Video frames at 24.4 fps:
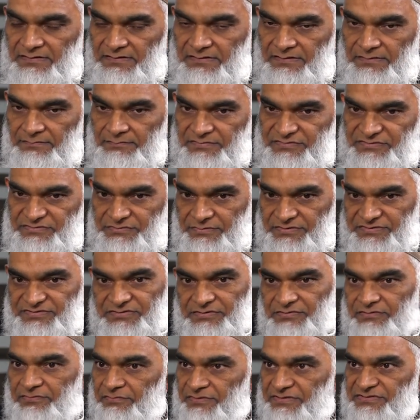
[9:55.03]
the
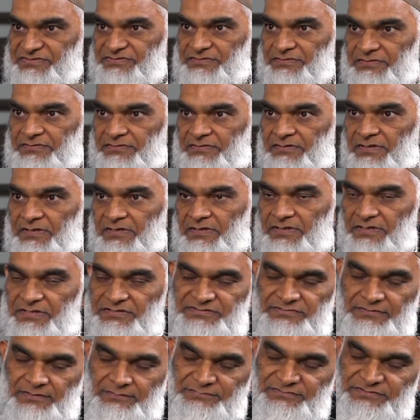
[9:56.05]
Jewish and Christian
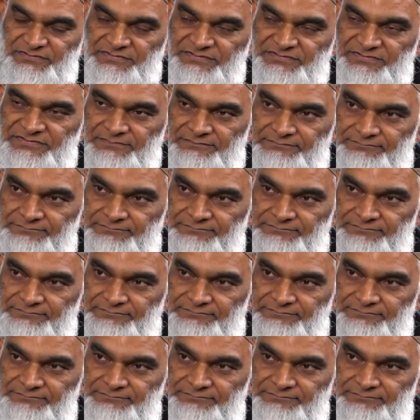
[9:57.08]
scriptures.